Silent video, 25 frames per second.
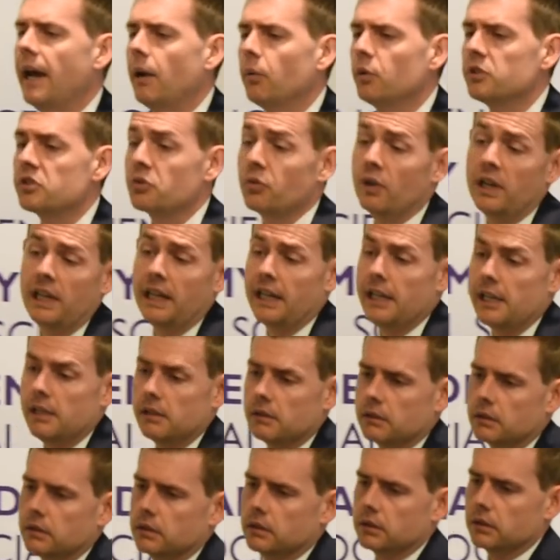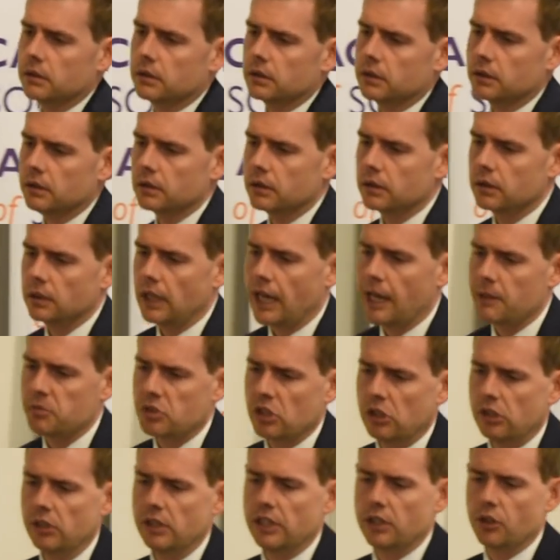that was really
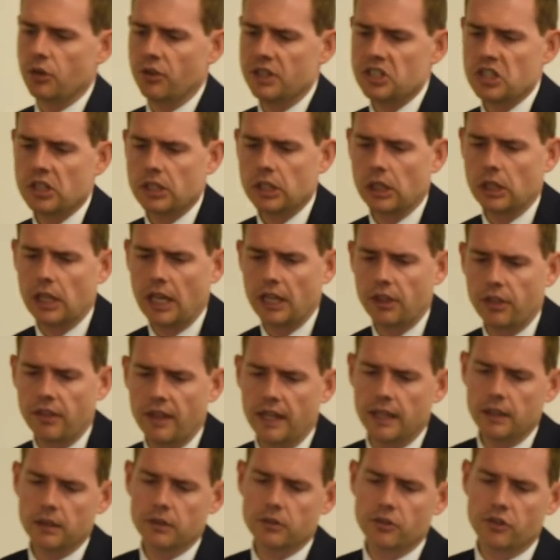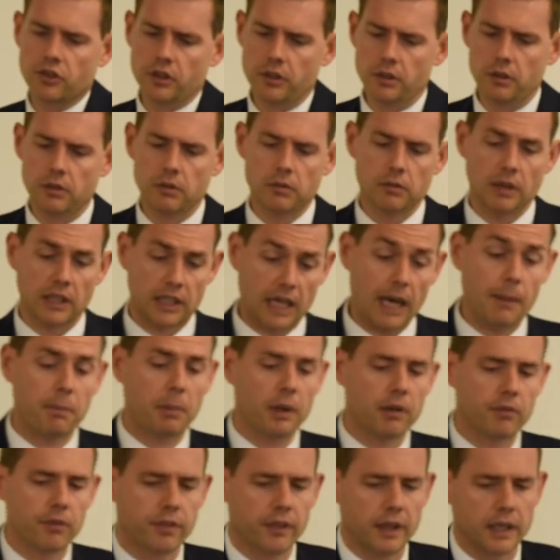absolutely critical, I think, to a
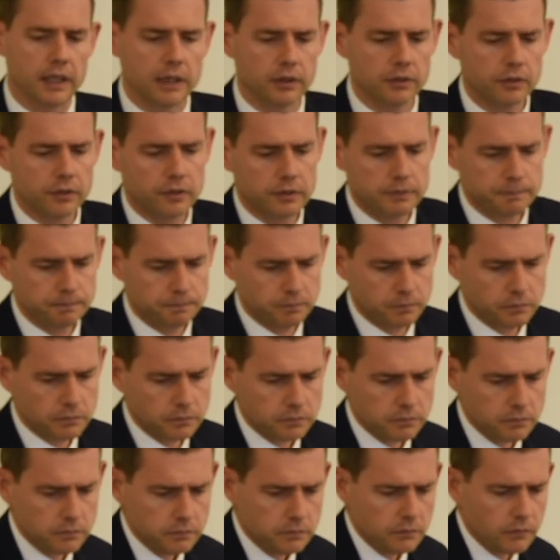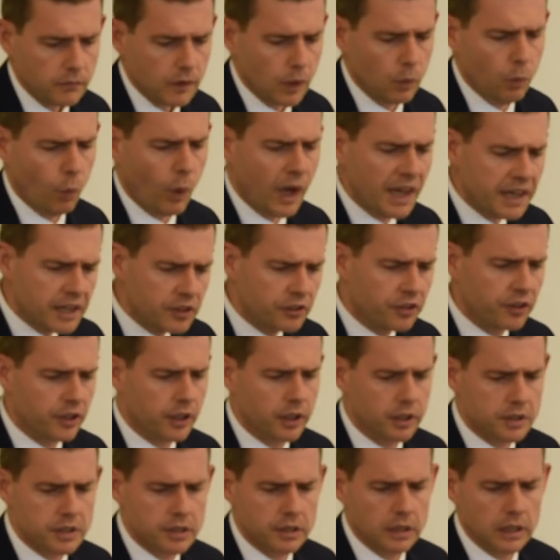couple of things. One is
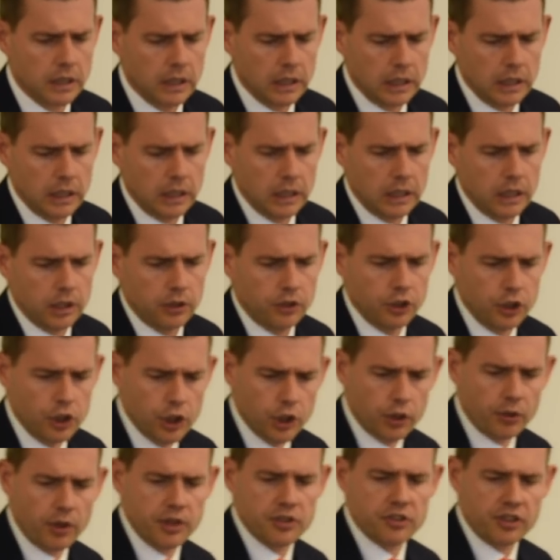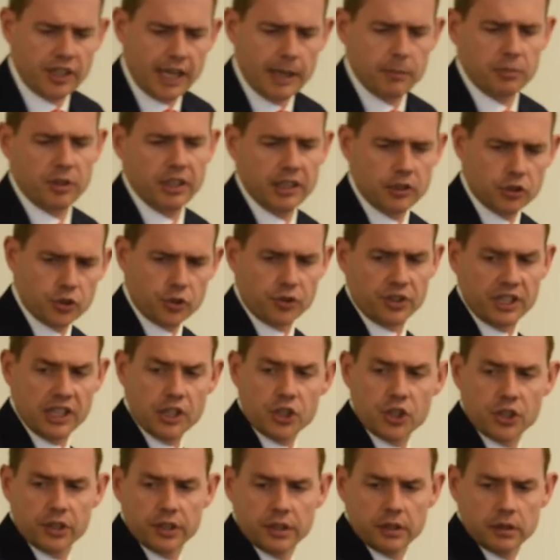that the Eurosceptic
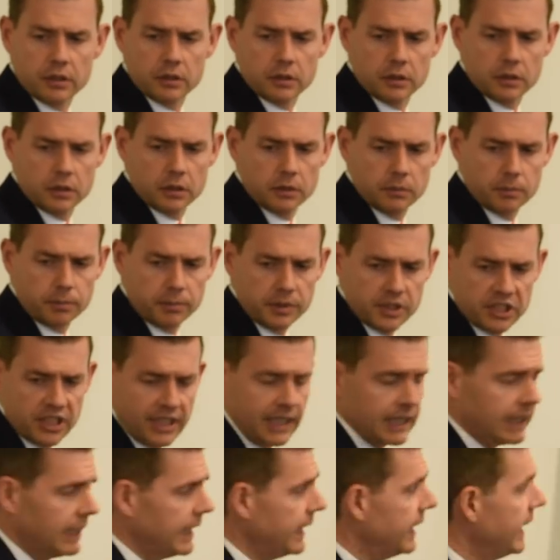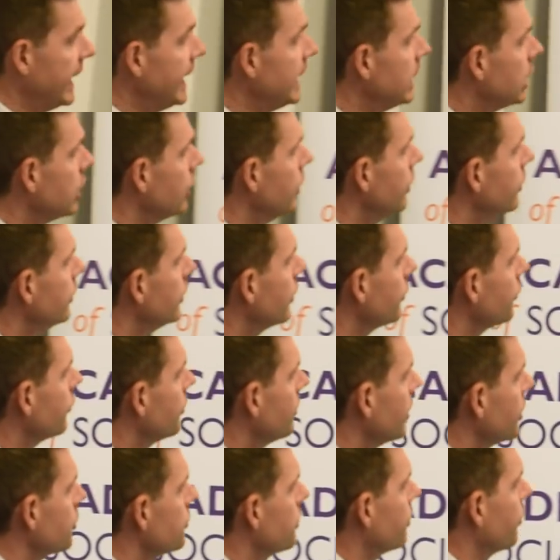tradition, particularly in England, not so
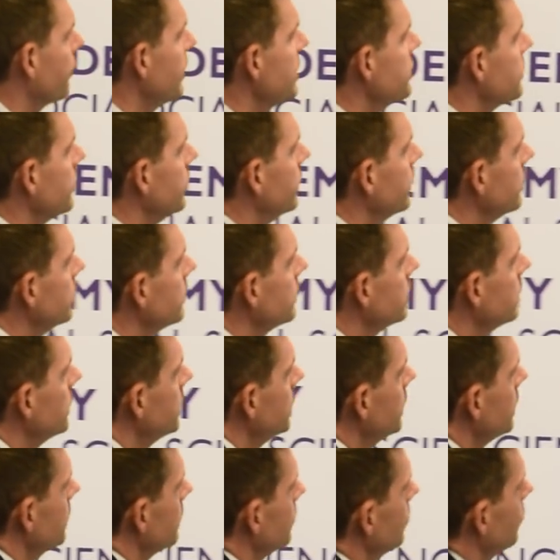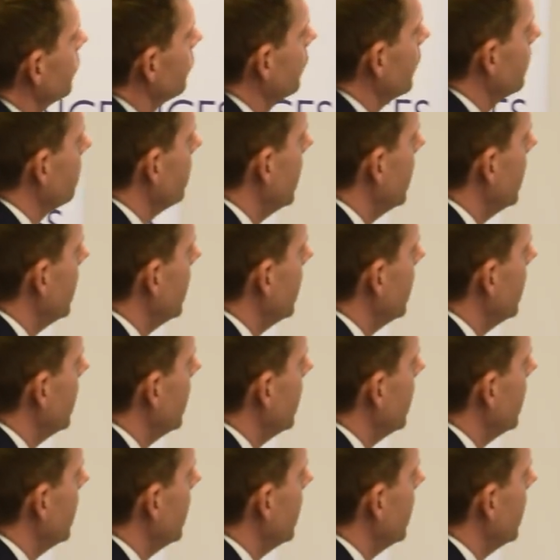much Britain, also